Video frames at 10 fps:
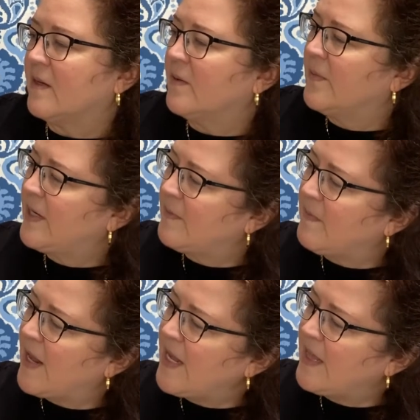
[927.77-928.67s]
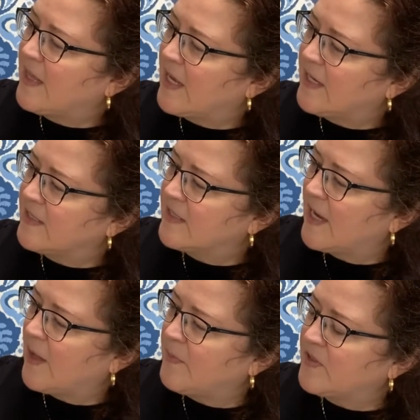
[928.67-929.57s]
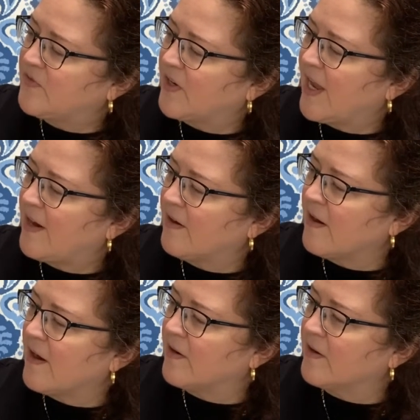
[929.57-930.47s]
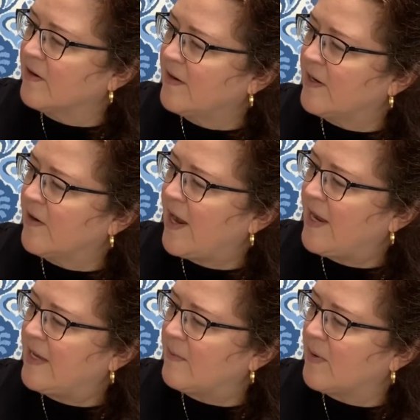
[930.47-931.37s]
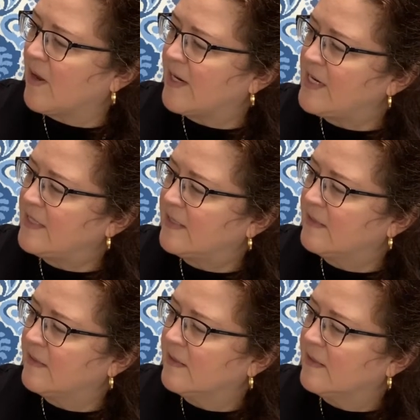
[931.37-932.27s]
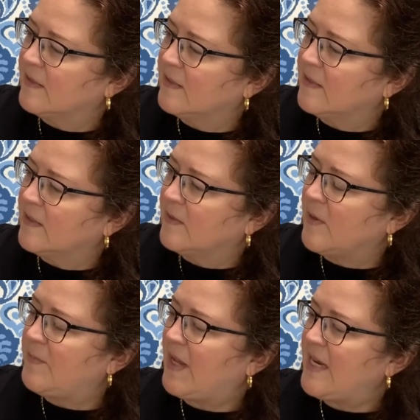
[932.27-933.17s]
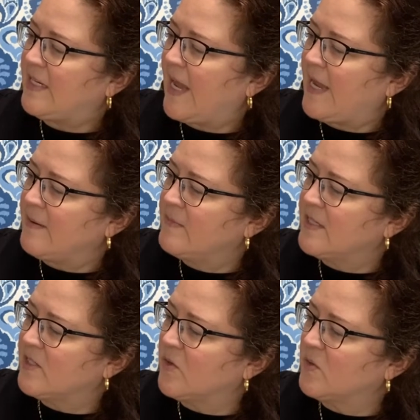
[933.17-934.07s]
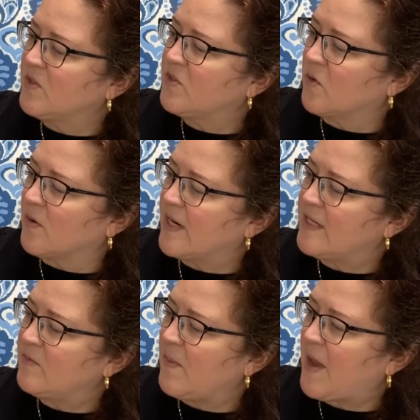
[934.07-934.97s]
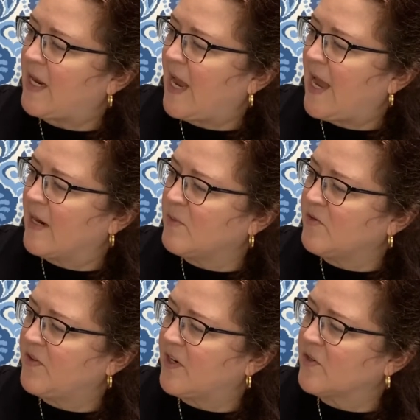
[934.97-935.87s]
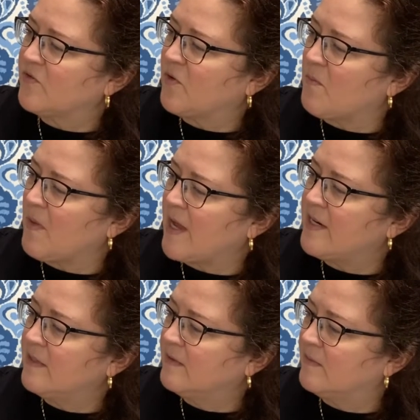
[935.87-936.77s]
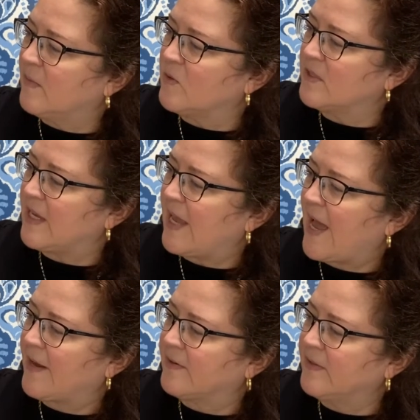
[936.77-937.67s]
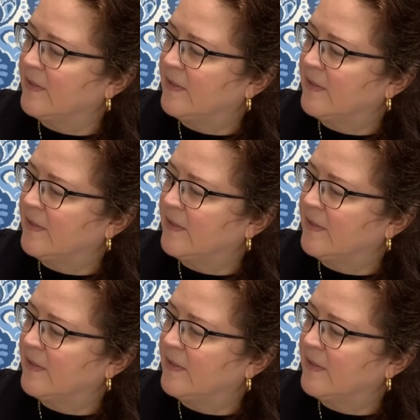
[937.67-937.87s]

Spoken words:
We did many things to help us forget our hunger and our aching bodies. We played games and told stories. We made animal figures from mud, mostly cattle.